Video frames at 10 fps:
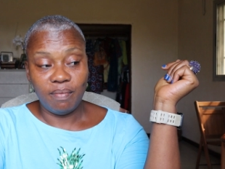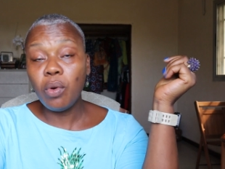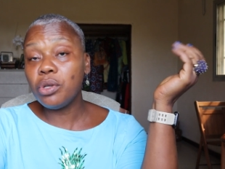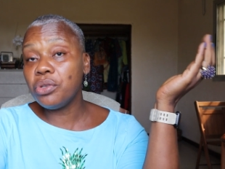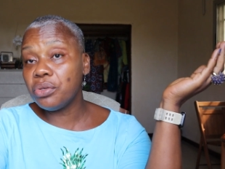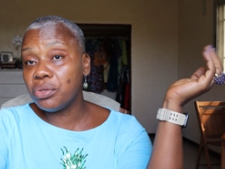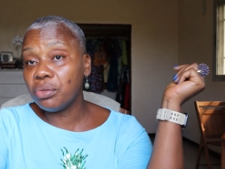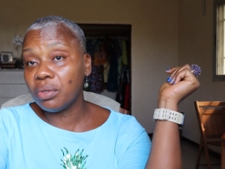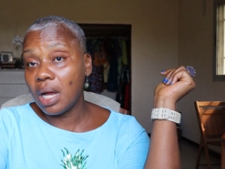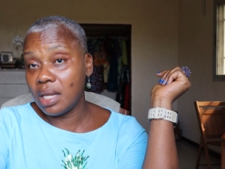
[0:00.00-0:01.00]
But what do you do?
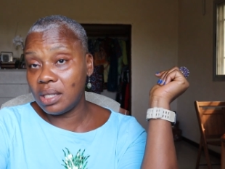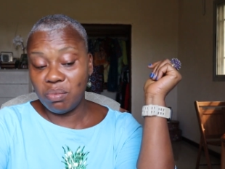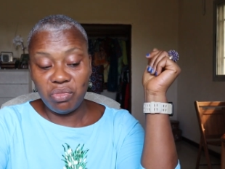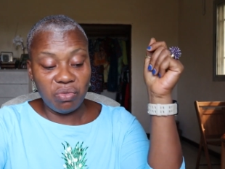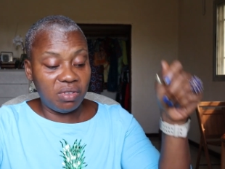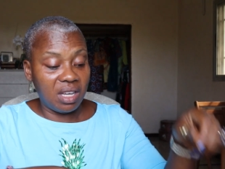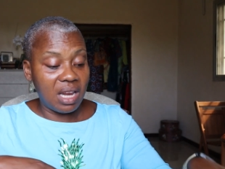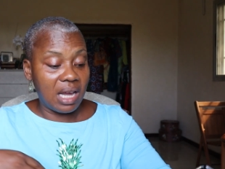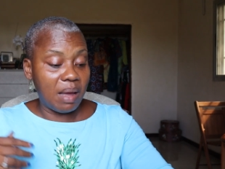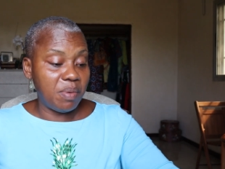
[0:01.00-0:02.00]
I listen to music
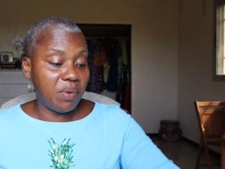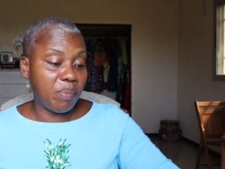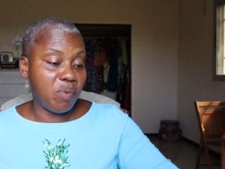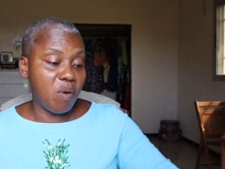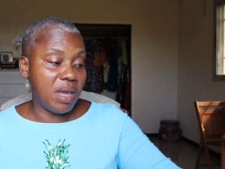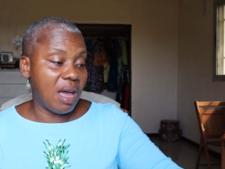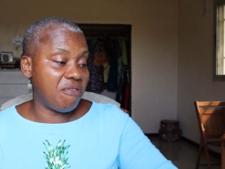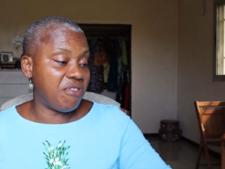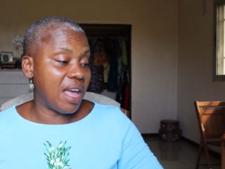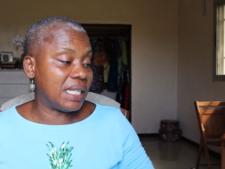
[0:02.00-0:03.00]
and I got people that pull me
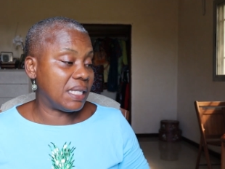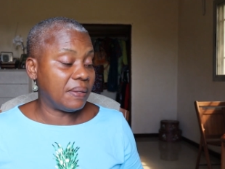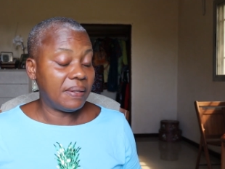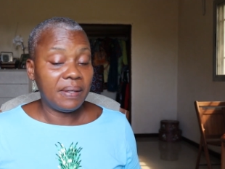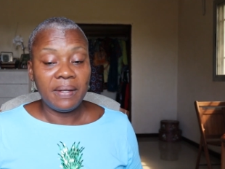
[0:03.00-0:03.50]
out faster.